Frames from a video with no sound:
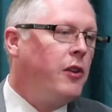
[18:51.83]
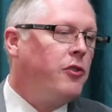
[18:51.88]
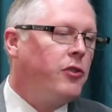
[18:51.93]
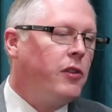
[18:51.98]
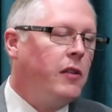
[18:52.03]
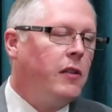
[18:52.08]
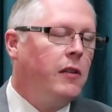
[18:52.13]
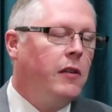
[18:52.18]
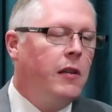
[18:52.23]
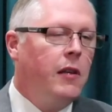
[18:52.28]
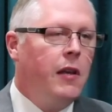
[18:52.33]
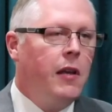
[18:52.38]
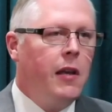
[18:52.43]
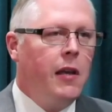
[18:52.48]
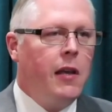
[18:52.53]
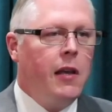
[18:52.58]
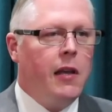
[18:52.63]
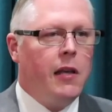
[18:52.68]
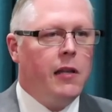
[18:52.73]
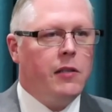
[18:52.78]
cremation.
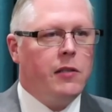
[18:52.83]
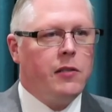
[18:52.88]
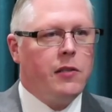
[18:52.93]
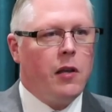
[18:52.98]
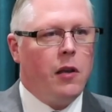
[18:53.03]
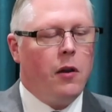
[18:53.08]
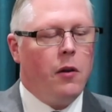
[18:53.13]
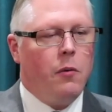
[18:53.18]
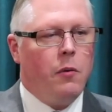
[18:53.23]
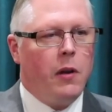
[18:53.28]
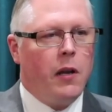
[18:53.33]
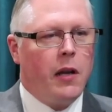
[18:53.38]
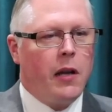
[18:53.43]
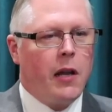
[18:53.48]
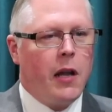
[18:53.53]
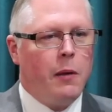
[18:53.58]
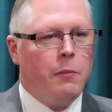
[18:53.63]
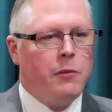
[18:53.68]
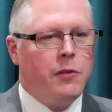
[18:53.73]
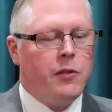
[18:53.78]
And so
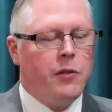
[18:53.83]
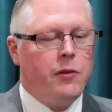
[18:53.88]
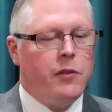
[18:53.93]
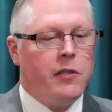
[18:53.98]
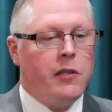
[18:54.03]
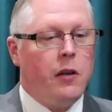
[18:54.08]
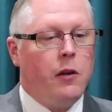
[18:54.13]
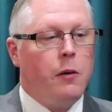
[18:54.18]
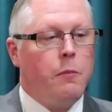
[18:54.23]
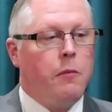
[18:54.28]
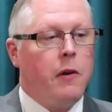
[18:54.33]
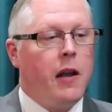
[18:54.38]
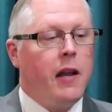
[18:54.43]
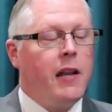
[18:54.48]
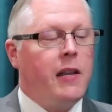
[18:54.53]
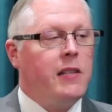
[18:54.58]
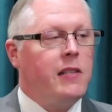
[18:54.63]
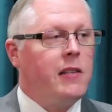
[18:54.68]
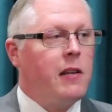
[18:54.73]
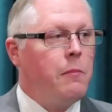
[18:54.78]
when it comes to
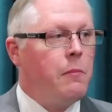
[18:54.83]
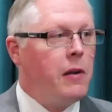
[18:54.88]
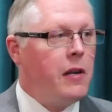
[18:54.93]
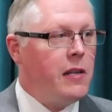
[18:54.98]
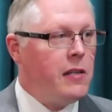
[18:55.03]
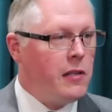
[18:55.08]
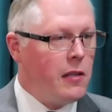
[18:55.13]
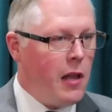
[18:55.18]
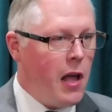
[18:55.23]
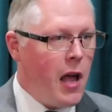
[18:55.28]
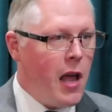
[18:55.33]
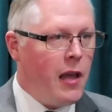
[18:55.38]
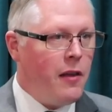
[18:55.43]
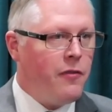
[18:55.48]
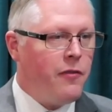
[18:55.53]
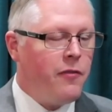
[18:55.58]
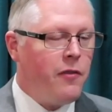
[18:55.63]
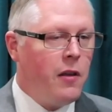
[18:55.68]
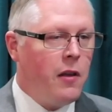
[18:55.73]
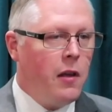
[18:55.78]
celebrating somebody's
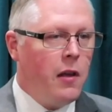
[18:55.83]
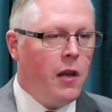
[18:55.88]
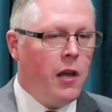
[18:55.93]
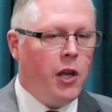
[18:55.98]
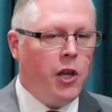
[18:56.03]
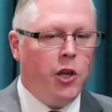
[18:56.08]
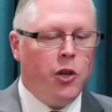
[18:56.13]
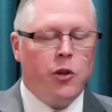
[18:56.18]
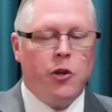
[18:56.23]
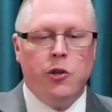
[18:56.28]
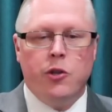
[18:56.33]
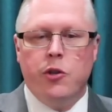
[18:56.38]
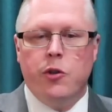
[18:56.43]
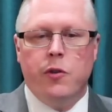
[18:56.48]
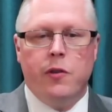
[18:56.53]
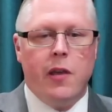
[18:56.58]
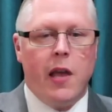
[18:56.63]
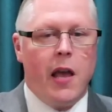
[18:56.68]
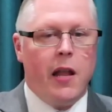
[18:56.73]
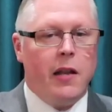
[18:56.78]
life, you
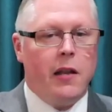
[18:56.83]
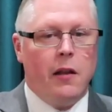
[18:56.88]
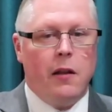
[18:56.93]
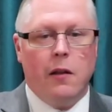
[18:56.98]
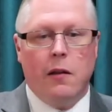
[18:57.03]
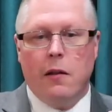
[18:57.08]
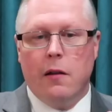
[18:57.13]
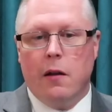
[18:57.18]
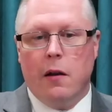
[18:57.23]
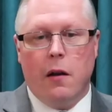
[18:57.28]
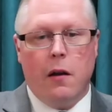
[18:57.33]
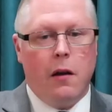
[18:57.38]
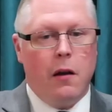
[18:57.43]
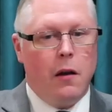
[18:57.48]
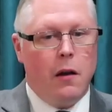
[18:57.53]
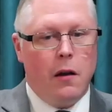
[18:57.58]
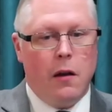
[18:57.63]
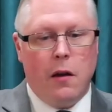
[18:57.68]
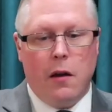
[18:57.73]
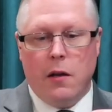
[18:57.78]
can do that in a,
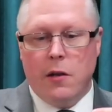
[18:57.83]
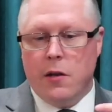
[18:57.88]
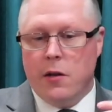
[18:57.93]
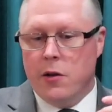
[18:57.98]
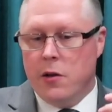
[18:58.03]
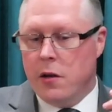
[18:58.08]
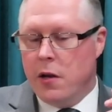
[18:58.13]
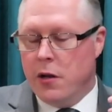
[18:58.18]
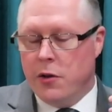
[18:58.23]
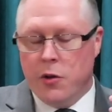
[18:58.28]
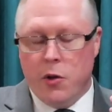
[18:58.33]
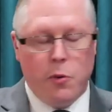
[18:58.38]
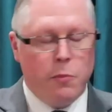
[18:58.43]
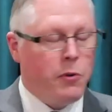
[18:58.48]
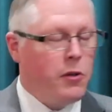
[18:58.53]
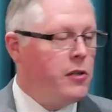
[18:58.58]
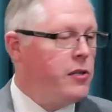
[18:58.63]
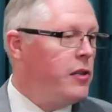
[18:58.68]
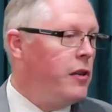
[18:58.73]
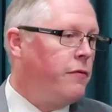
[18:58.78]
uh,
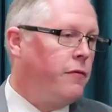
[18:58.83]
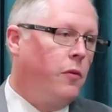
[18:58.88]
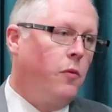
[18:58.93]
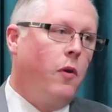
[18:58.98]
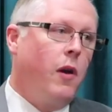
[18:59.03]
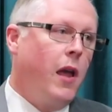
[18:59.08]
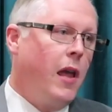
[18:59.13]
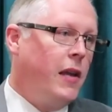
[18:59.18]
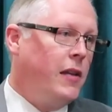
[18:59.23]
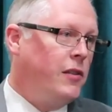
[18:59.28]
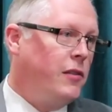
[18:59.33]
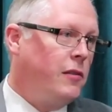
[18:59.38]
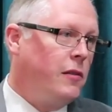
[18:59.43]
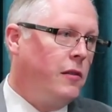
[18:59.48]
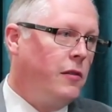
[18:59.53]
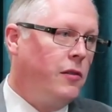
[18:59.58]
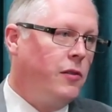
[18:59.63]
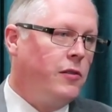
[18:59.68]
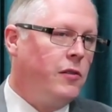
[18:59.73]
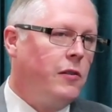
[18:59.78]
numerous different
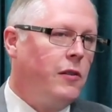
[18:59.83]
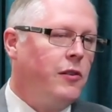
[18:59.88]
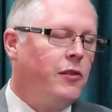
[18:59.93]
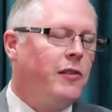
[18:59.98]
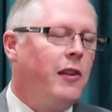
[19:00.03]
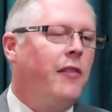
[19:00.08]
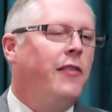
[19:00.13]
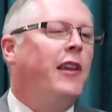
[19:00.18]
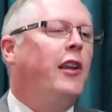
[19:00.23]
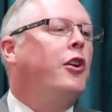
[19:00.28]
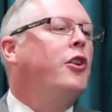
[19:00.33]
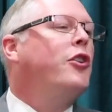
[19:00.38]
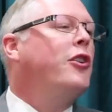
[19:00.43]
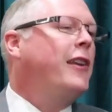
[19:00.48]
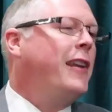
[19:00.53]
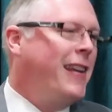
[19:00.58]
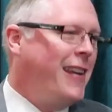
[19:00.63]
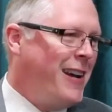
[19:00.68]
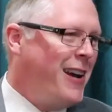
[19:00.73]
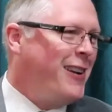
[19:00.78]
ways. There's, sure. there's
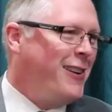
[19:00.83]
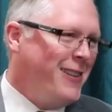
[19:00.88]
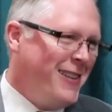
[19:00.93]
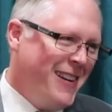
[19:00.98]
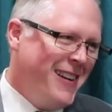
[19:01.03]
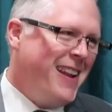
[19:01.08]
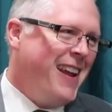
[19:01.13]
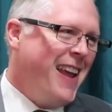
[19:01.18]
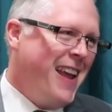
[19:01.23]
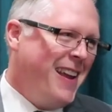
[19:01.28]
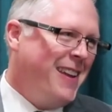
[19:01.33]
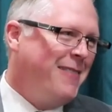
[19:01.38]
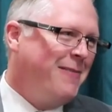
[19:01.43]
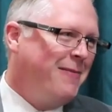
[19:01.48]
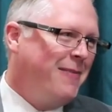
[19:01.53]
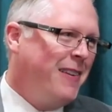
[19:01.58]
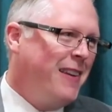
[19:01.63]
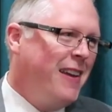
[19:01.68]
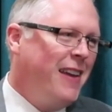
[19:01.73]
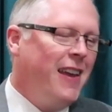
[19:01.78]
nothing cookie cutter
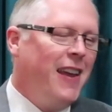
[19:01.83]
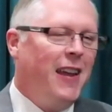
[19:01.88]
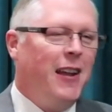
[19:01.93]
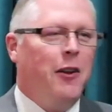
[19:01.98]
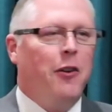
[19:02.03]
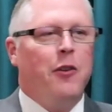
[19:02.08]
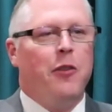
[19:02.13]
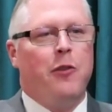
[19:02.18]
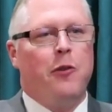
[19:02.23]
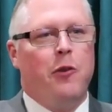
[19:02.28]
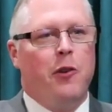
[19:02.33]
today. Sure. You